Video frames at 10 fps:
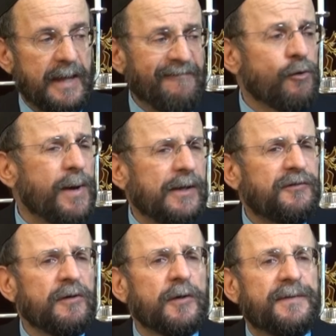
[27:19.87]
Everyone
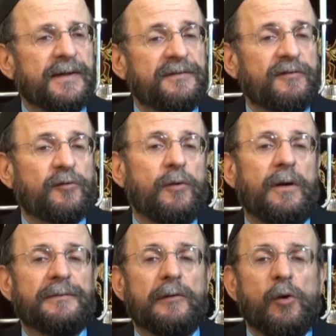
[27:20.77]
has heard this. It's
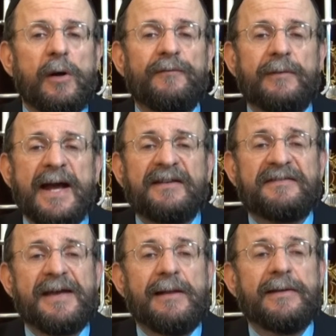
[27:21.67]
called the law of lex
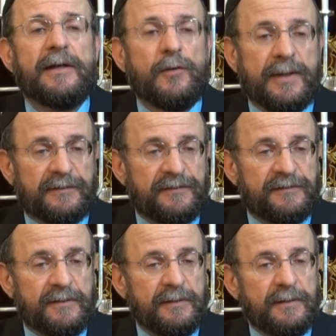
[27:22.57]
talionis,